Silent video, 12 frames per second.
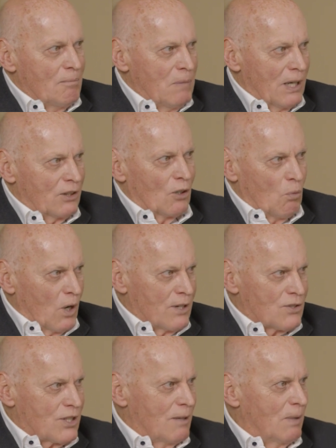But the one
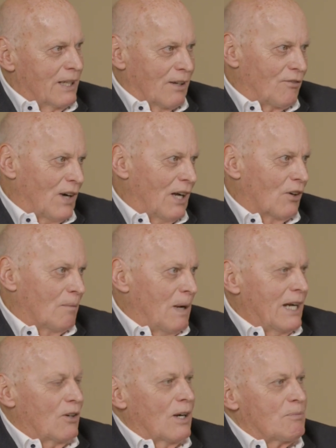sibling that filed a
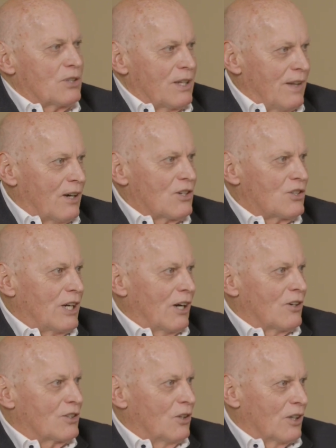bankruptcy, their
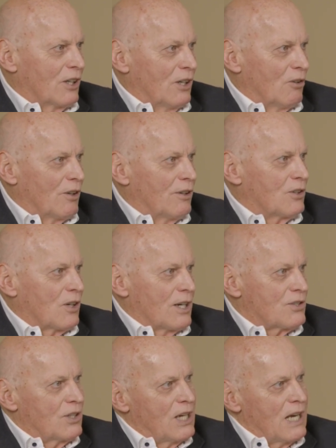share is going to go to the
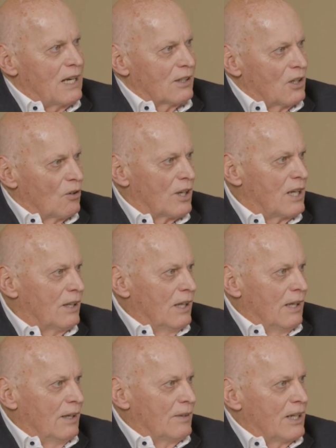trustee and go to
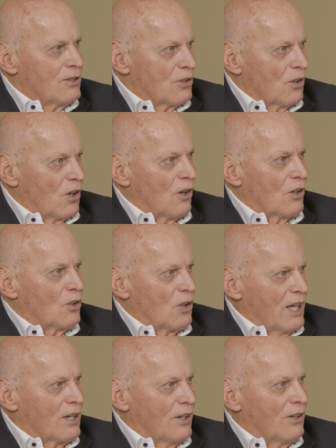his or her
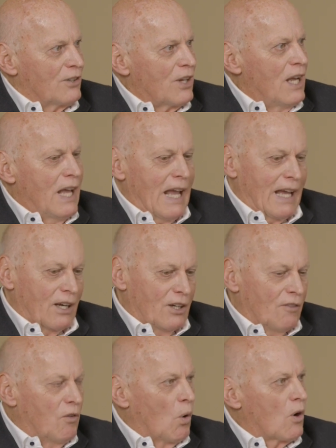creditors. In a
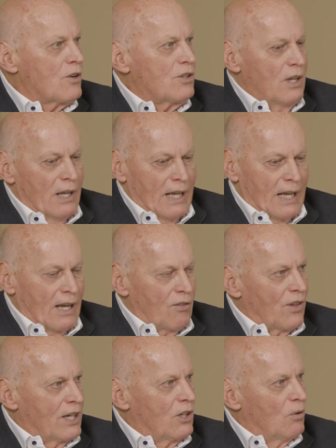divorce,
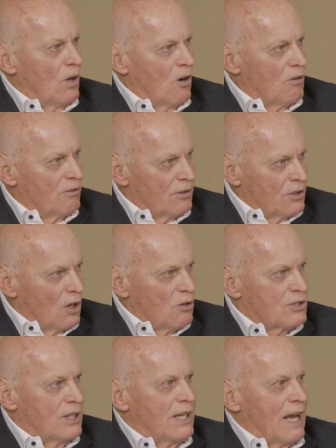anything you own
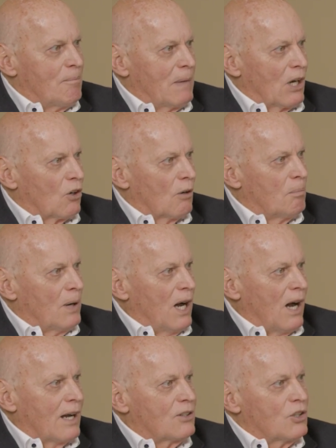goes in that marital
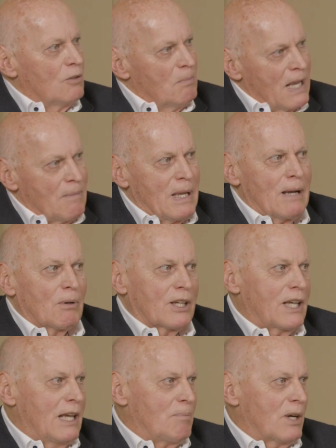pot. You may be able to
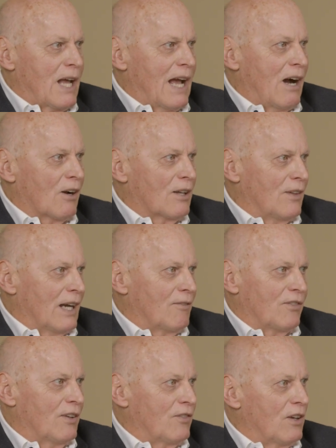keep it out of
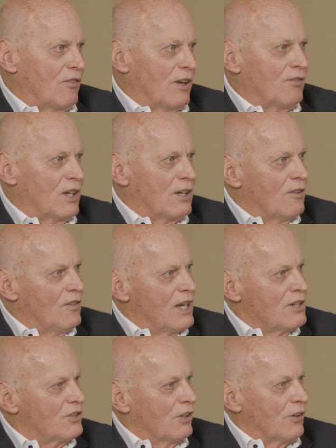that 50-50
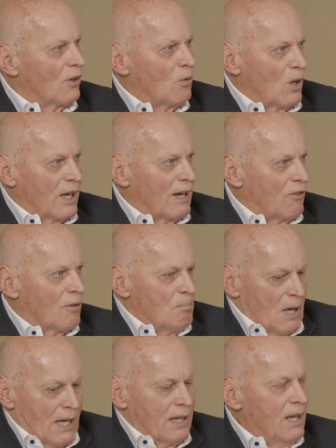division or whatever,
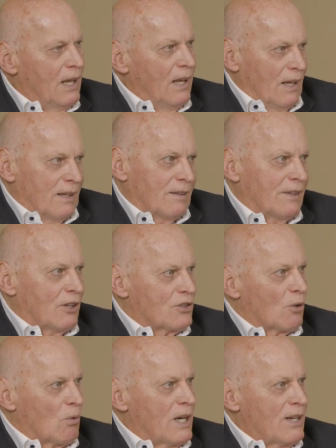but there's
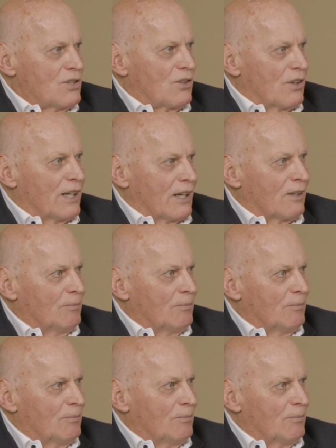a risk there.